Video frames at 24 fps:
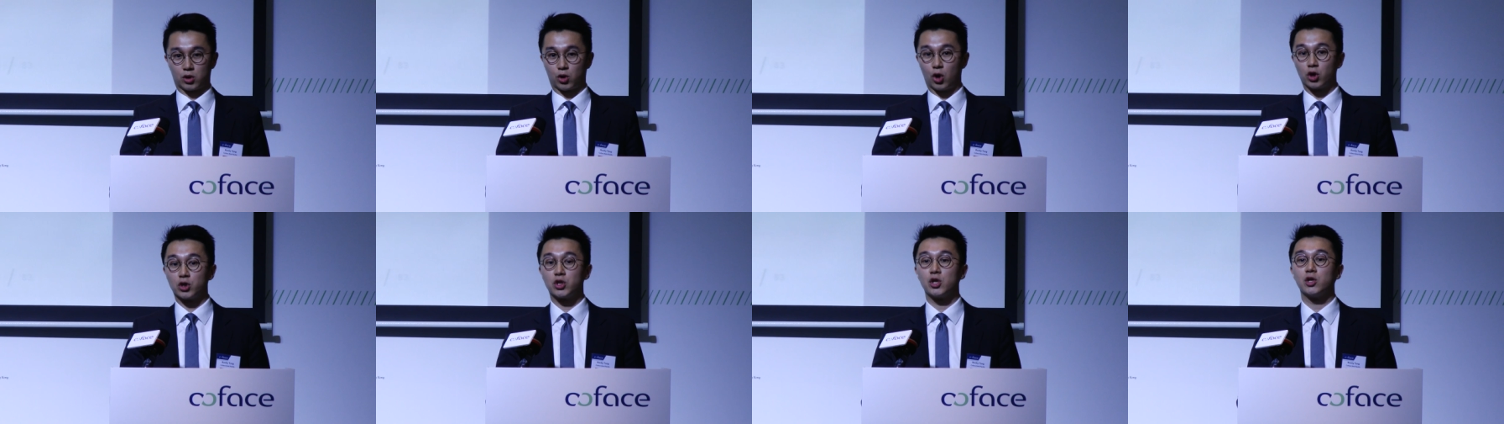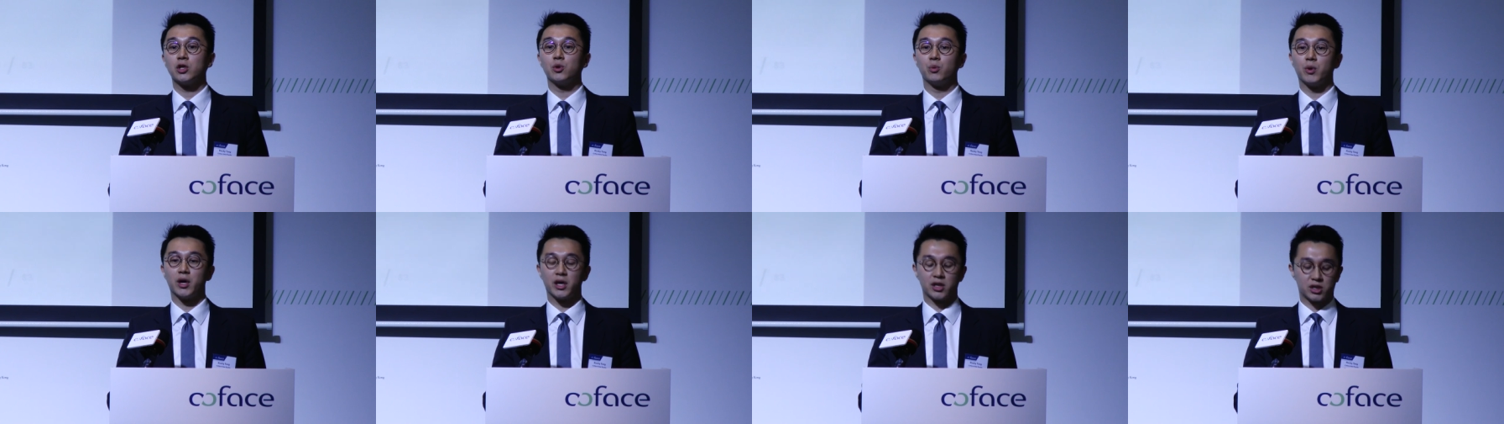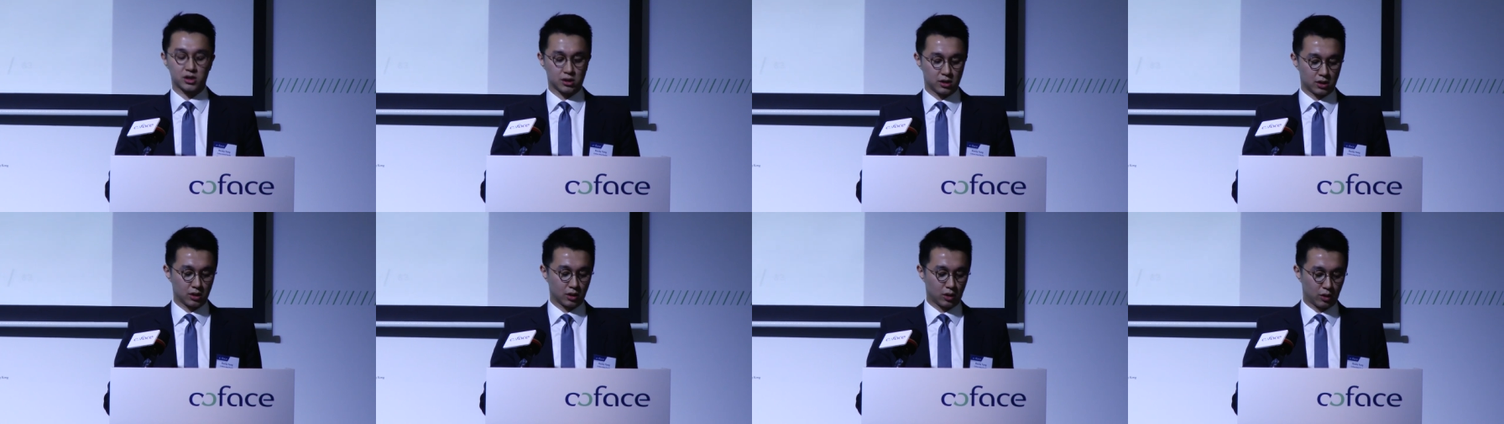
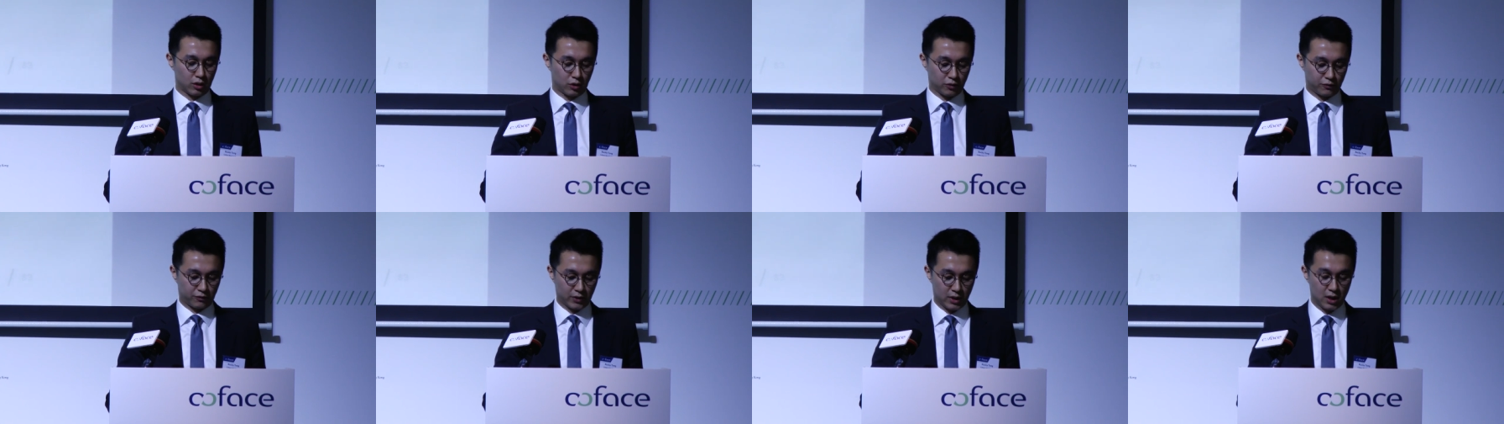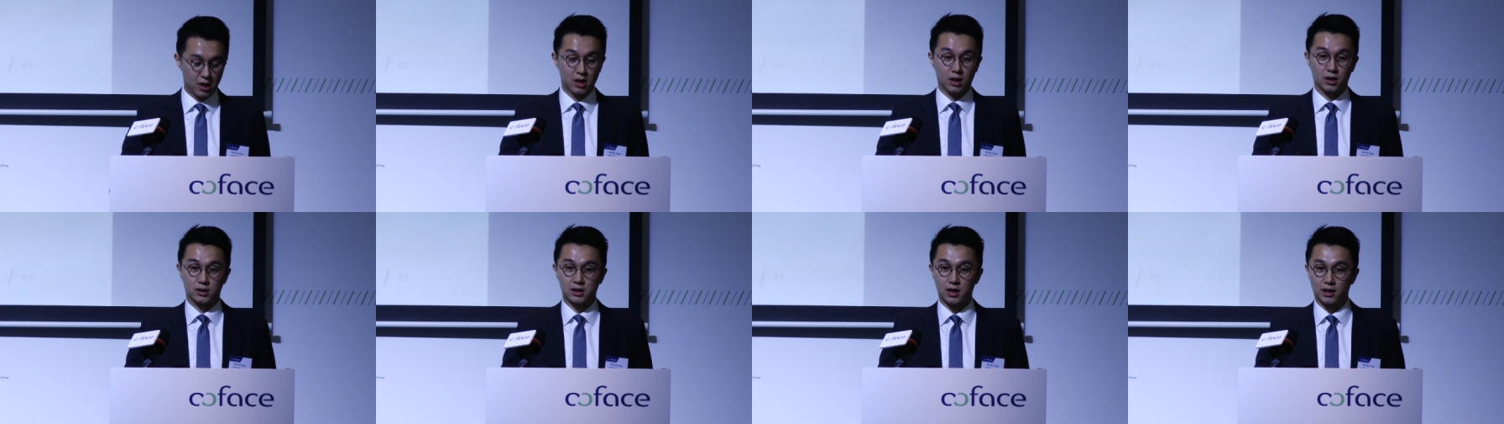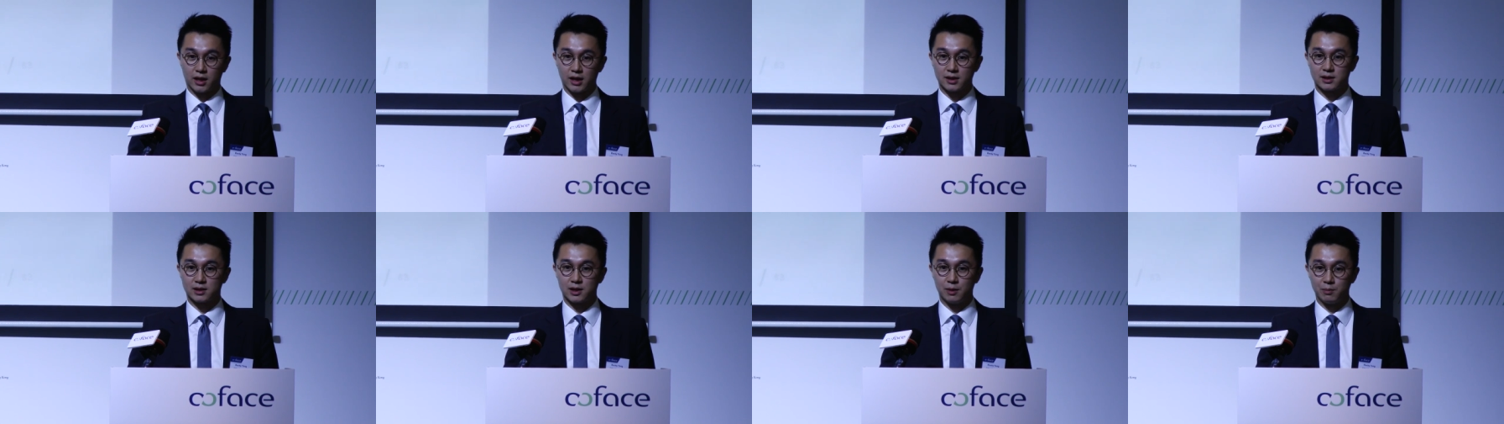continuation of
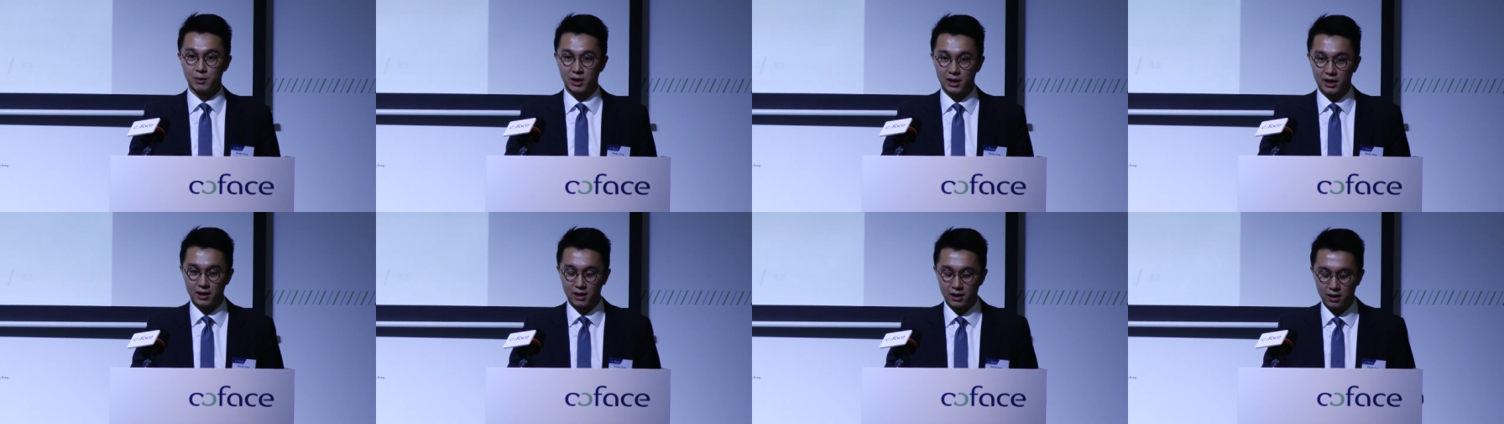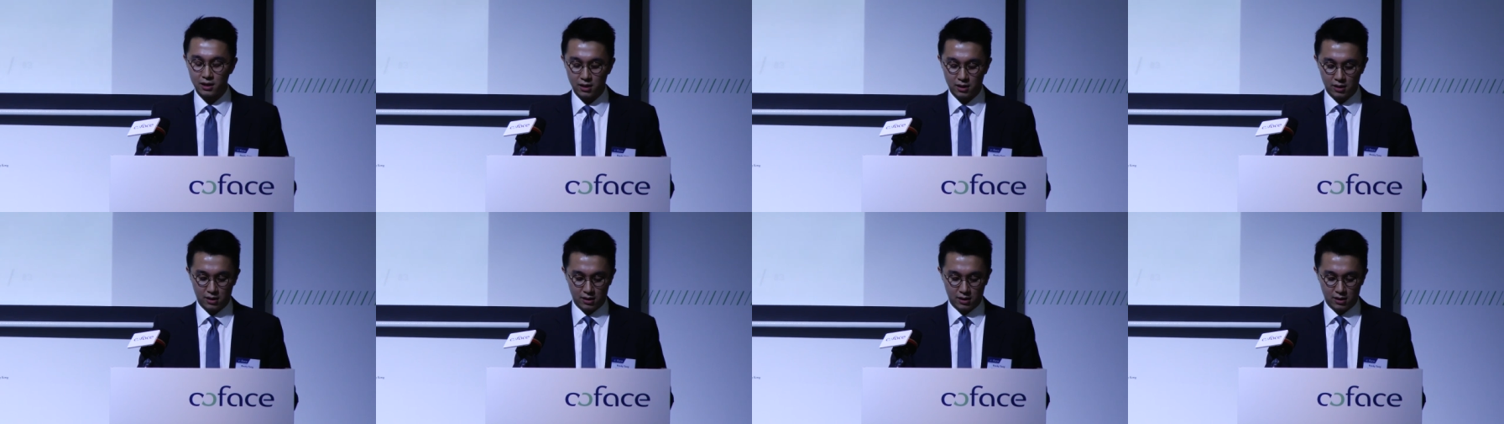target stimuli.